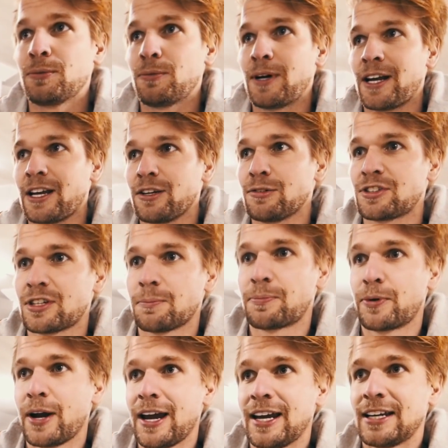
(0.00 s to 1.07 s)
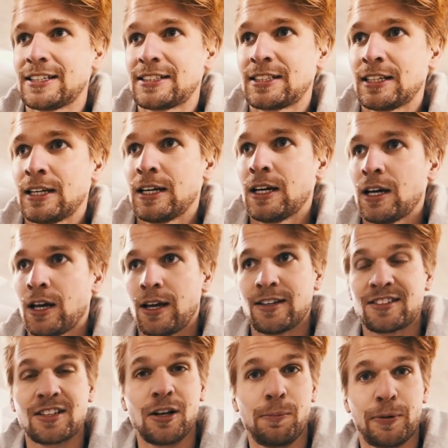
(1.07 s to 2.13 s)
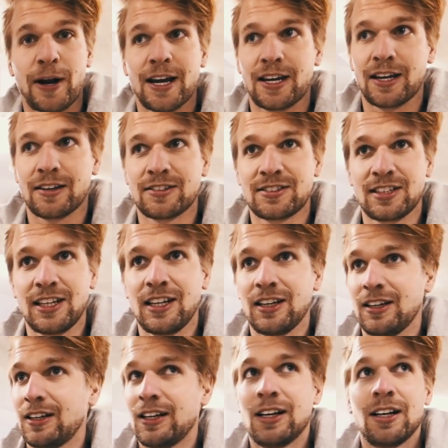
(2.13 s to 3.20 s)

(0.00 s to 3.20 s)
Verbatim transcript: When I use the brakes, it's still braking, see?